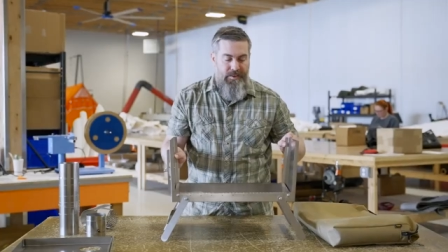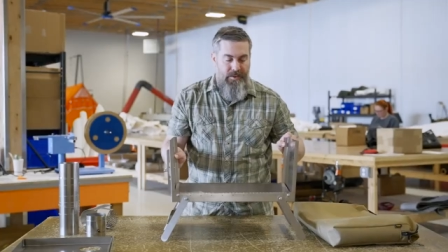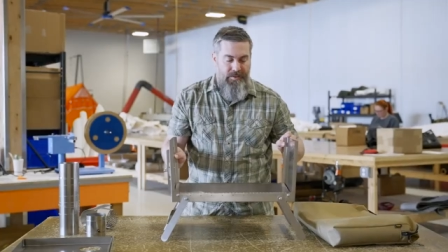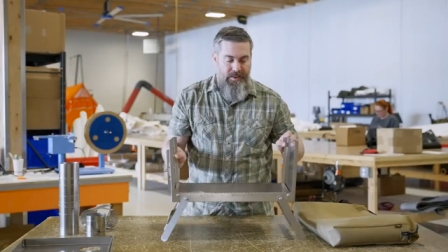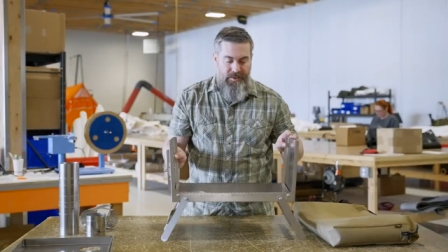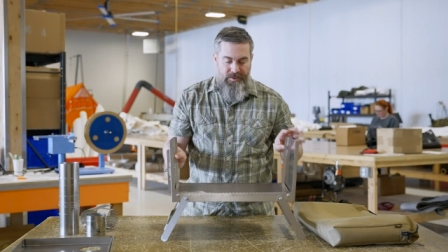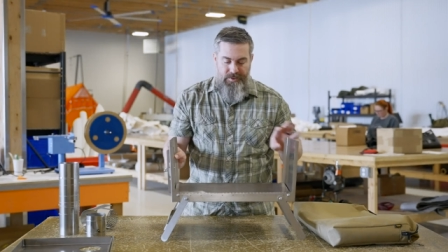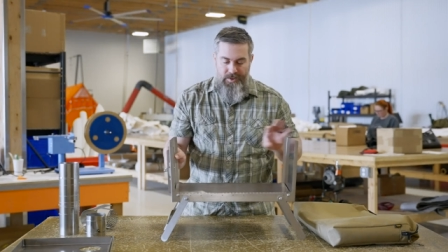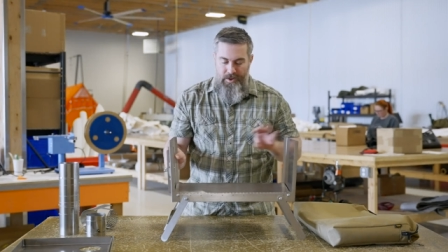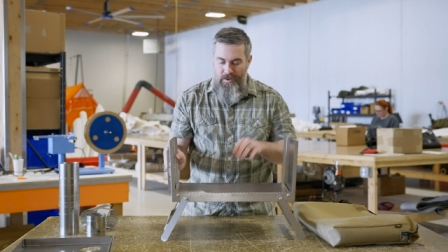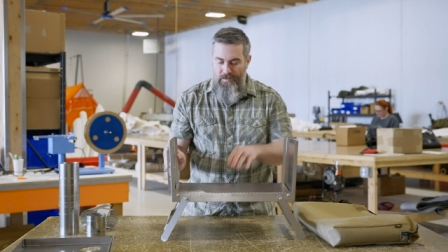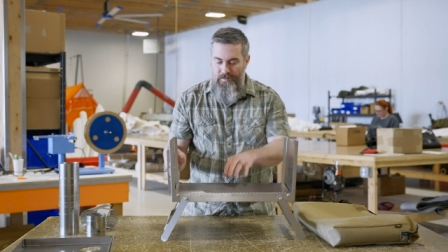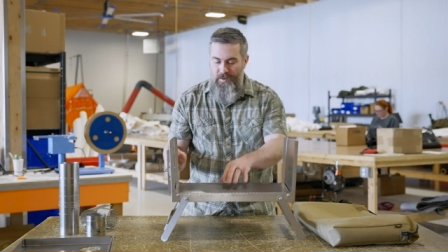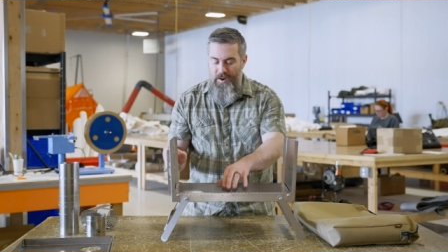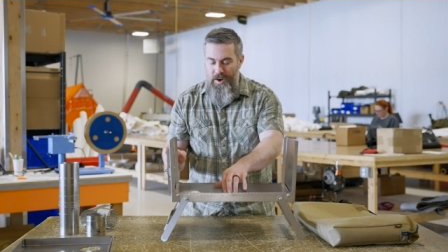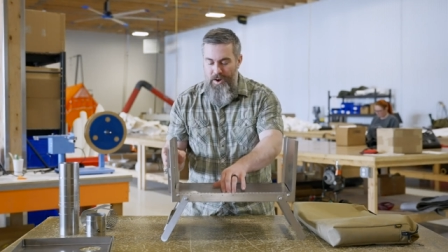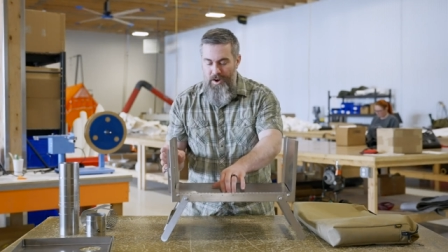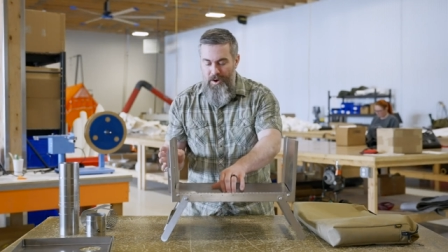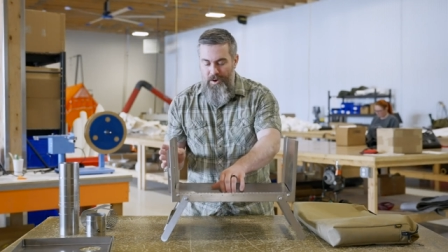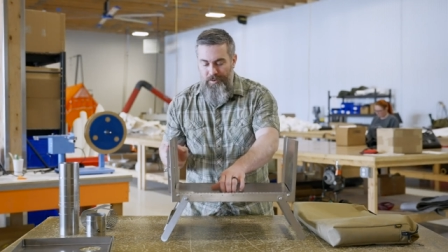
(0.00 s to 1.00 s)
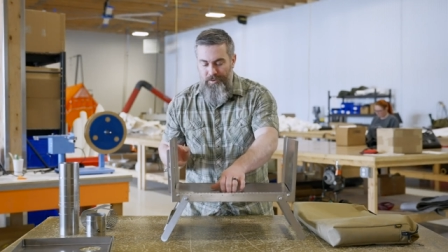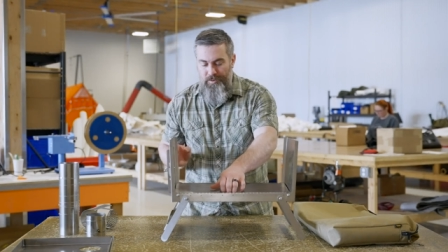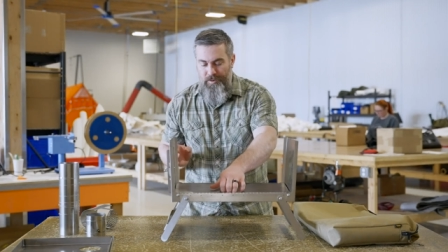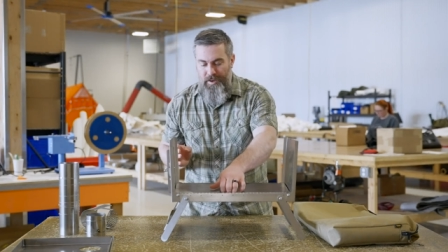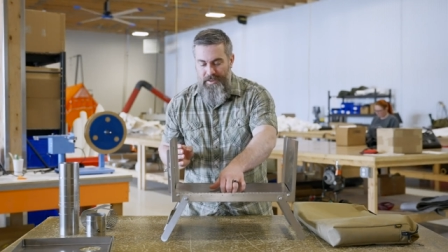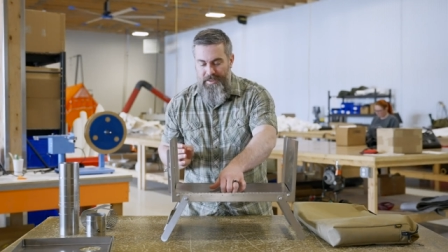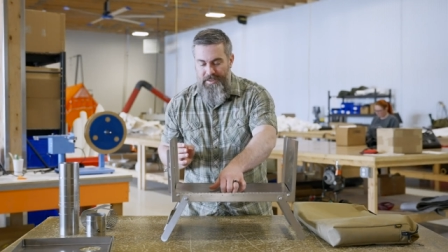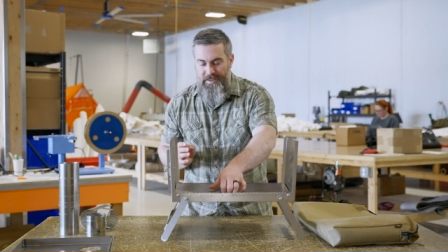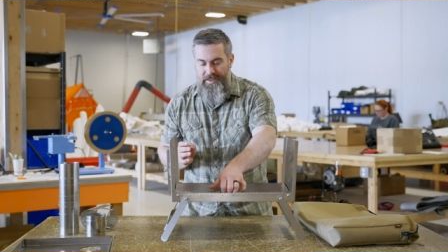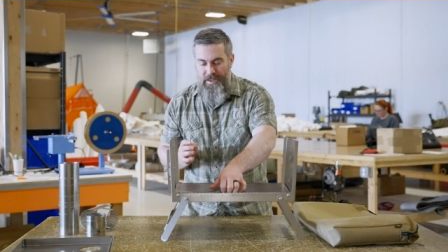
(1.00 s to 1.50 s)
So this stove,
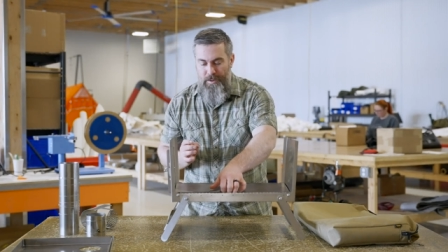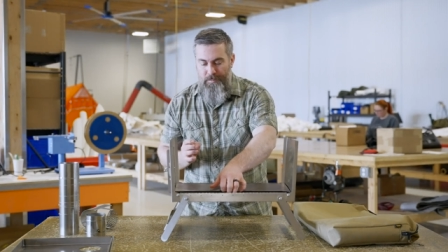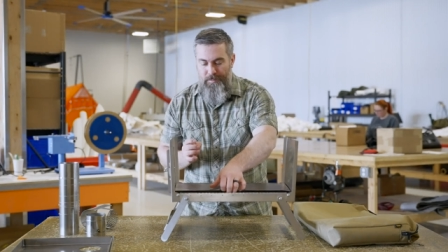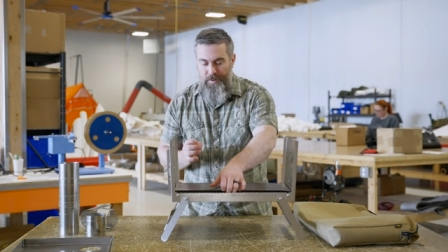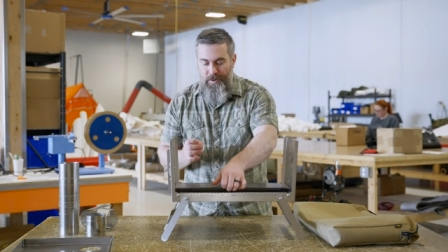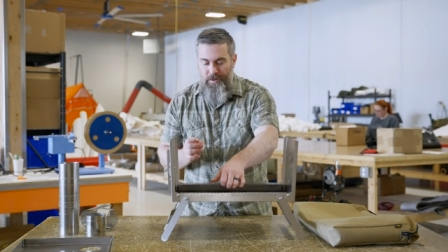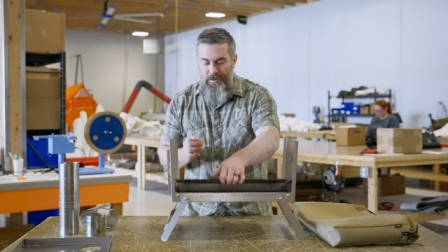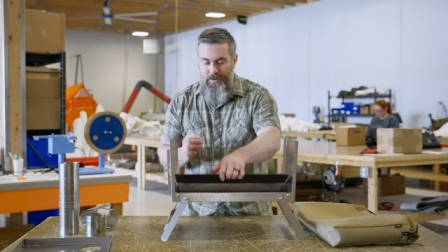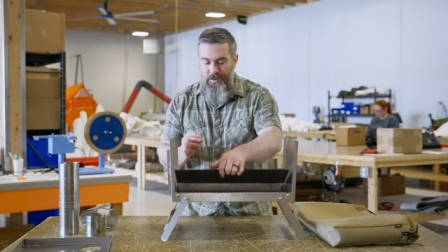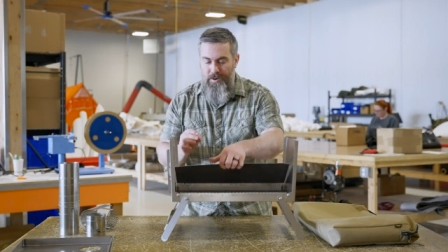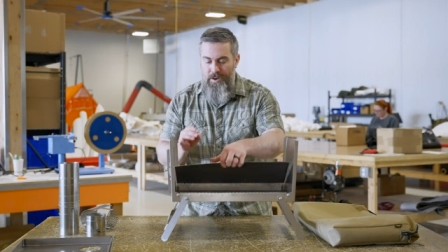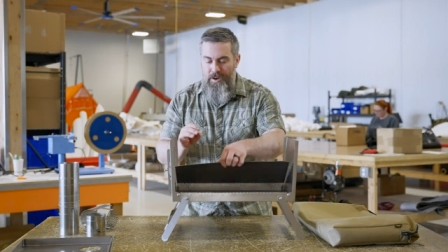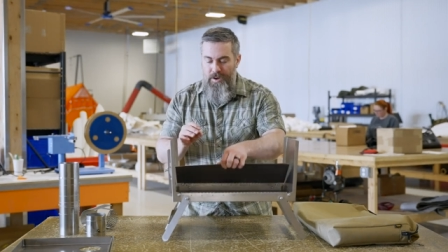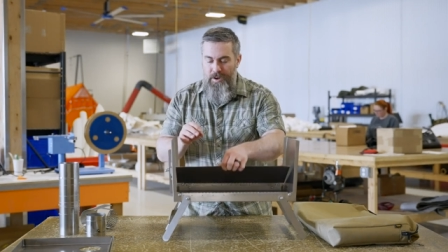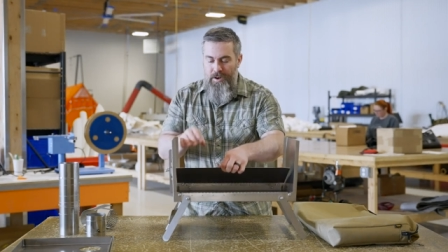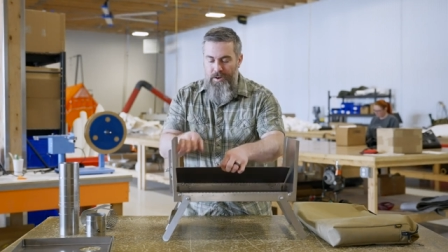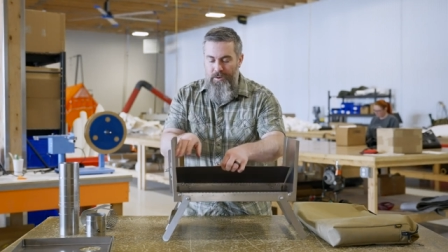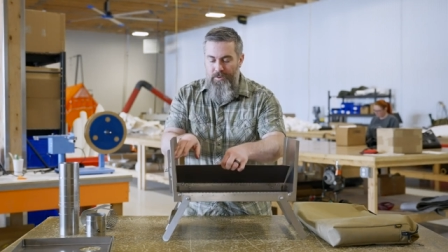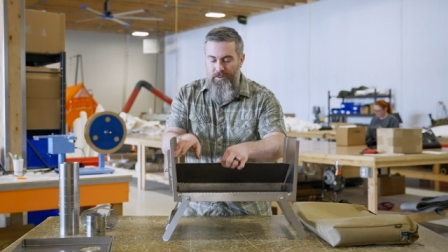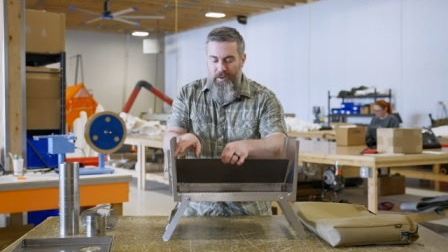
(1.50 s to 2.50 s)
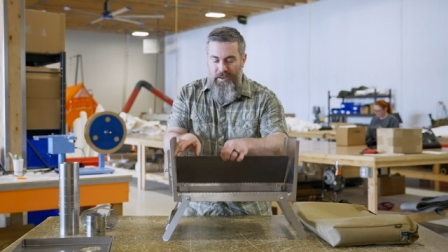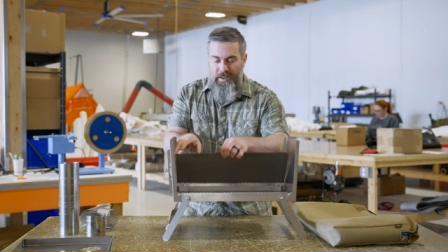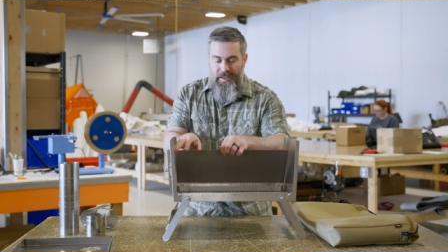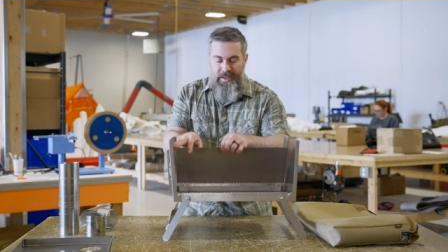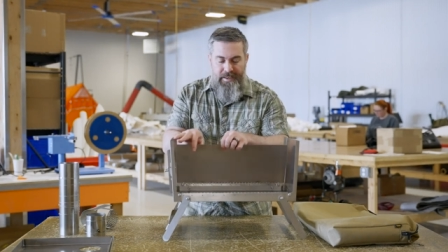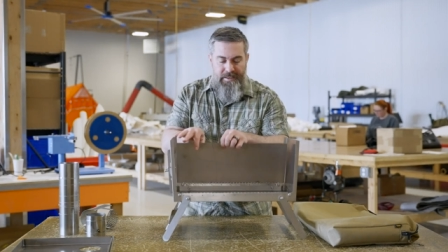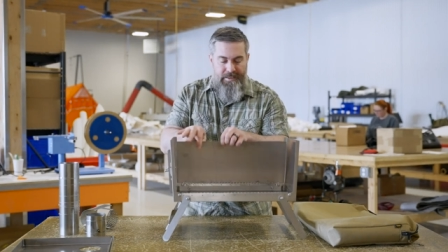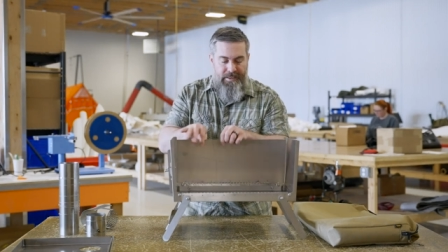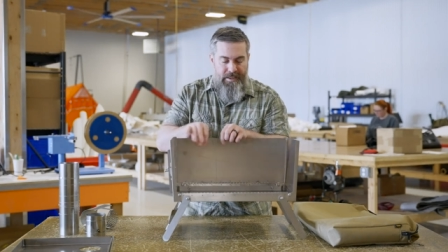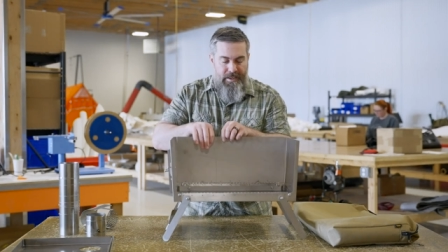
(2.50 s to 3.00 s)
really simple, really
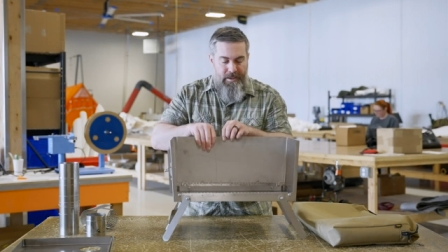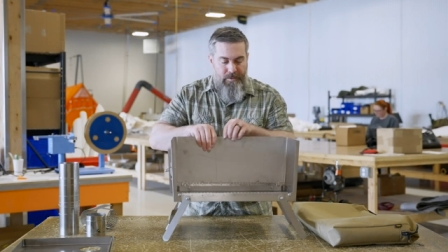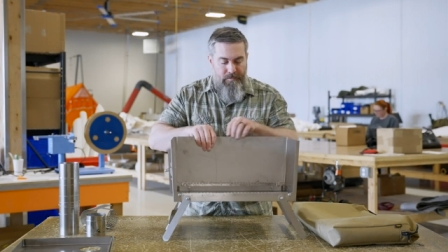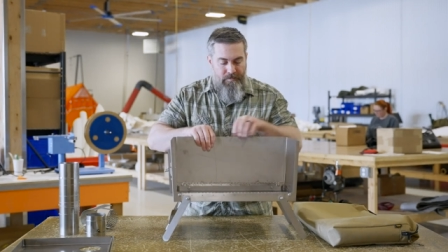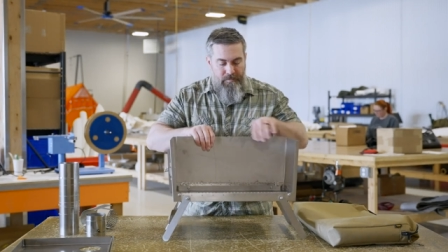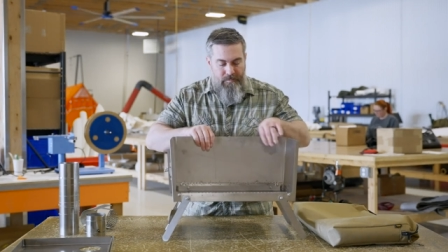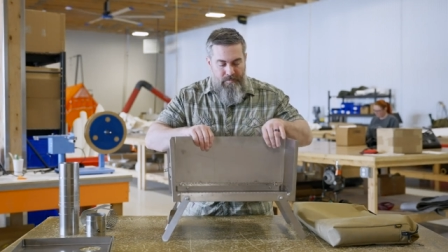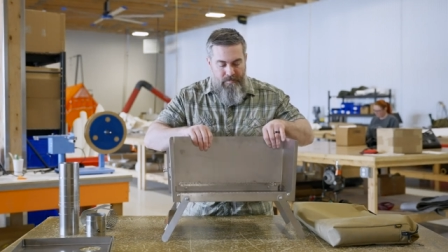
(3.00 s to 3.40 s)
easy.